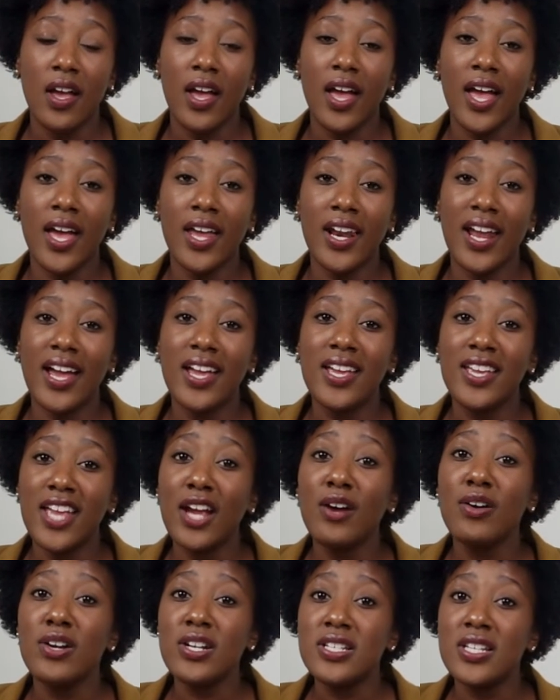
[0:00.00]
And I
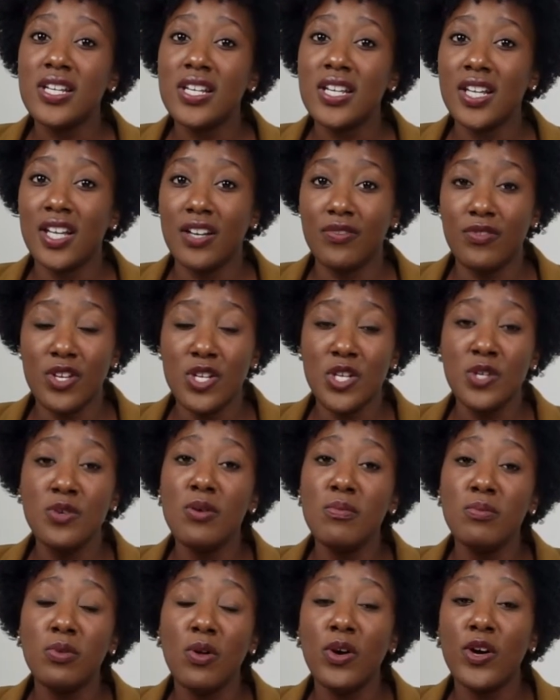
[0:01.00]
guarantee if the new
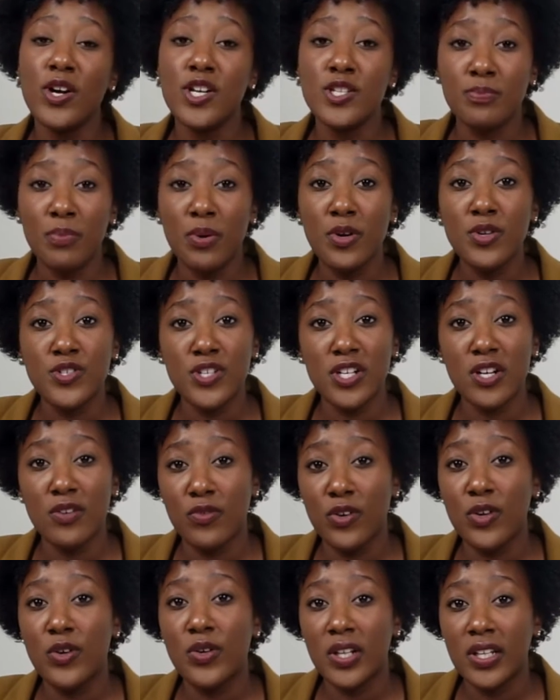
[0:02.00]
employer is pushing
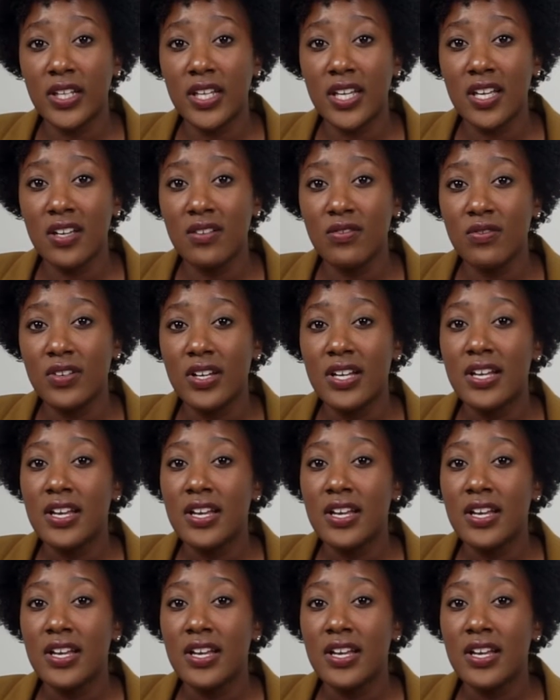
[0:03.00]
for you to leave,